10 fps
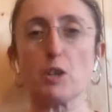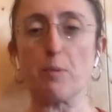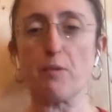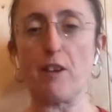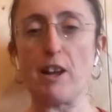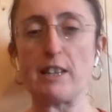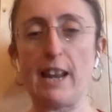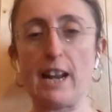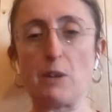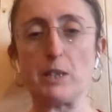your preferred
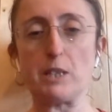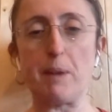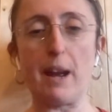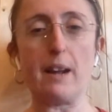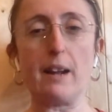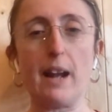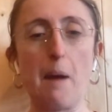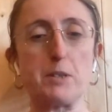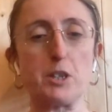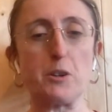language, but
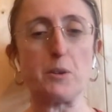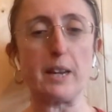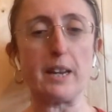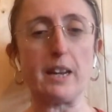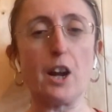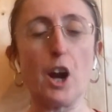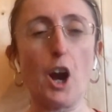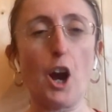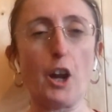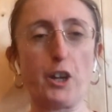absolutely
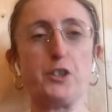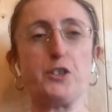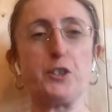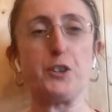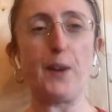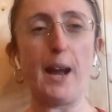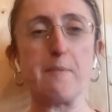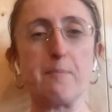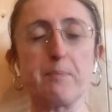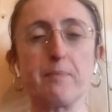I can do that.
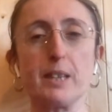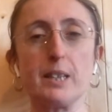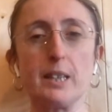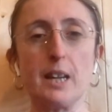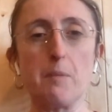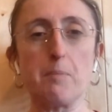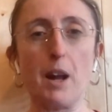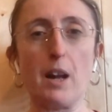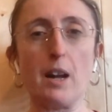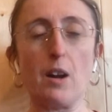
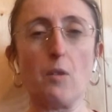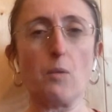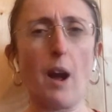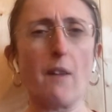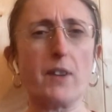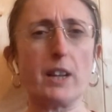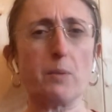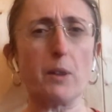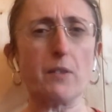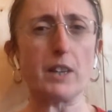But I think
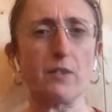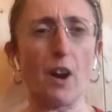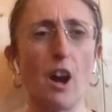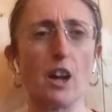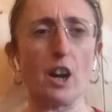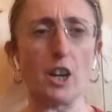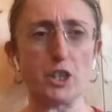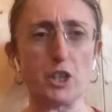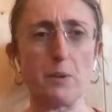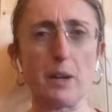one of the things that I like
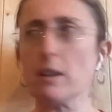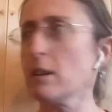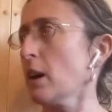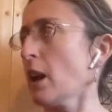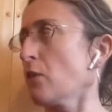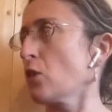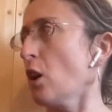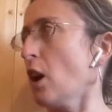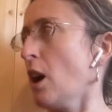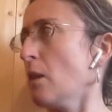doing, I've
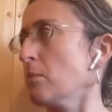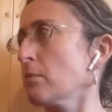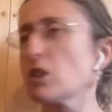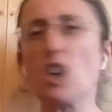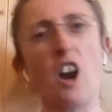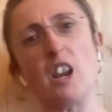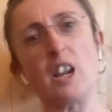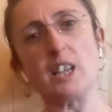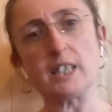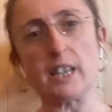got
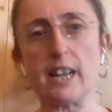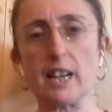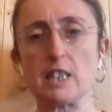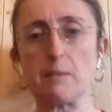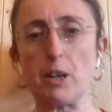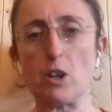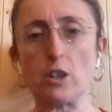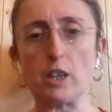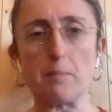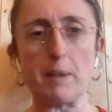Tyler sitting next to me,
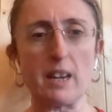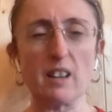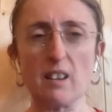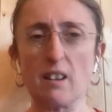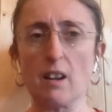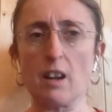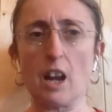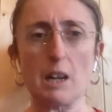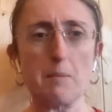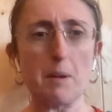looking at me
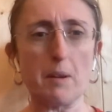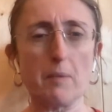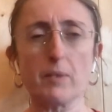like I'm a